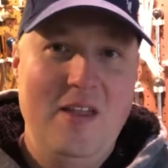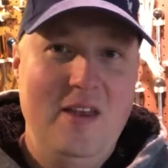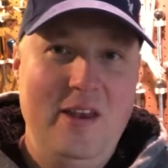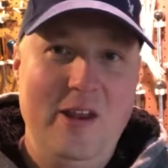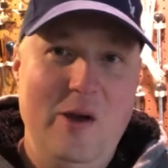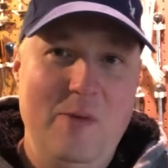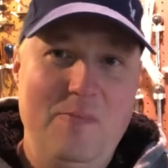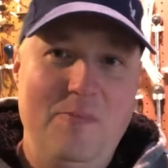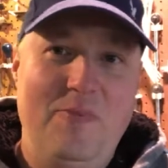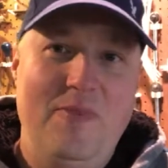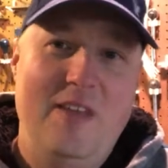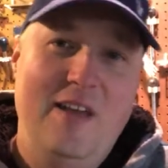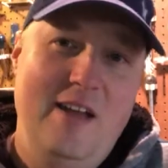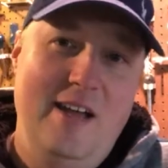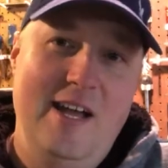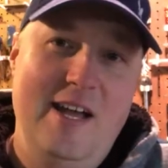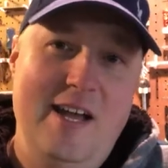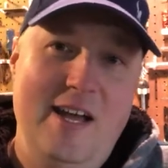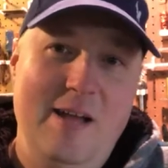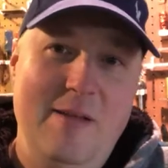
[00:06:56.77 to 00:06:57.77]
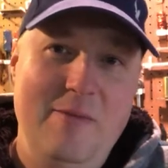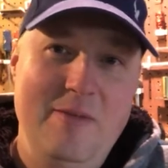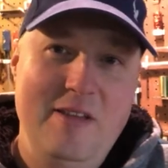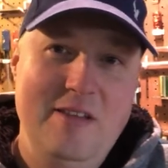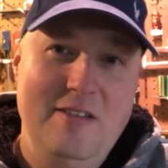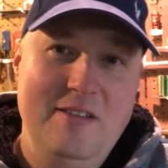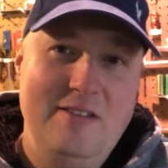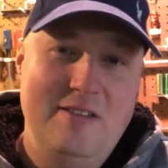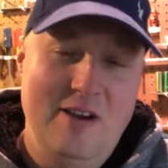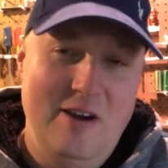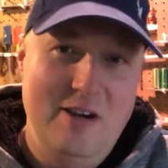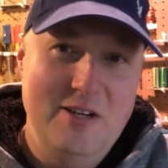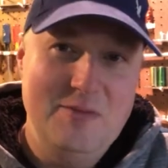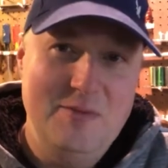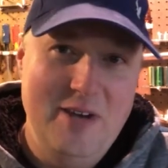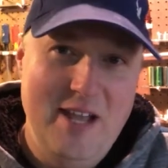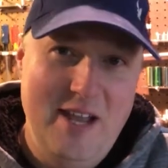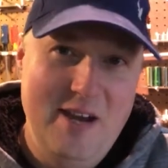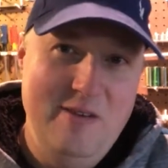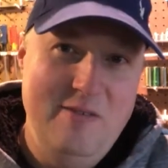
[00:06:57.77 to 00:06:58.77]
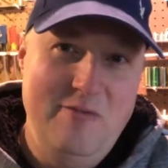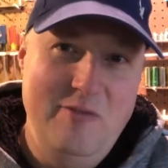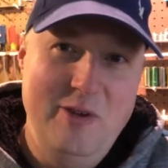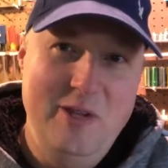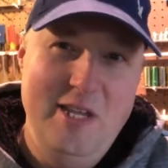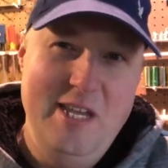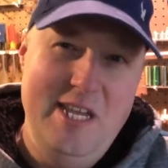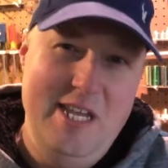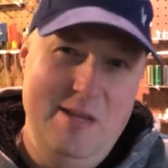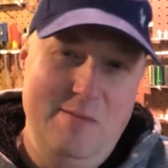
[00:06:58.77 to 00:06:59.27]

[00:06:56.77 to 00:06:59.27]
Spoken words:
Nope, these cars were not really